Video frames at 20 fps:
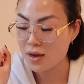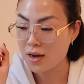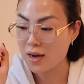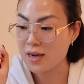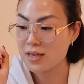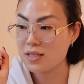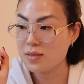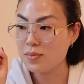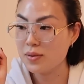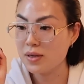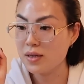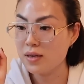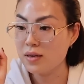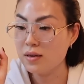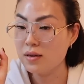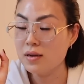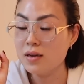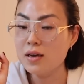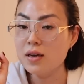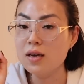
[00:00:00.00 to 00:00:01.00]
has
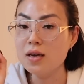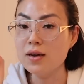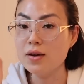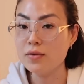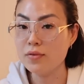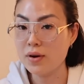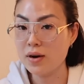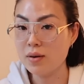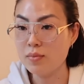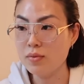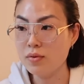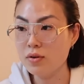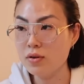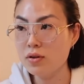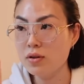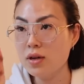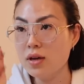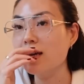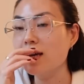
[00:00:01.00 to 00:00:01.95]
been incredible.